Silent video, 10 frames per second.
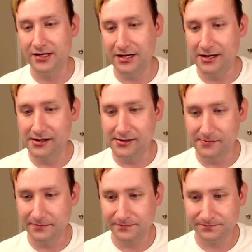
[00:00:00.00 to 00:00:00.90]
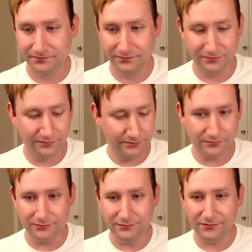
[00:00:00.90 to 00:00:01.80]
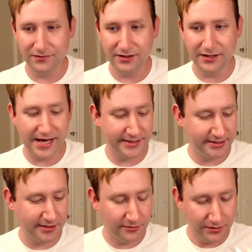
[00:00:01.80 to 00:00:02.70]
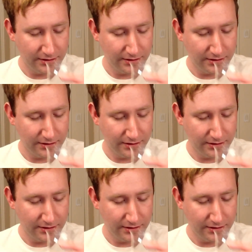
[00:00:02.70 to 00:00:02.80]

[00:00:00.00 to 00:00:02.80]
Yeah, so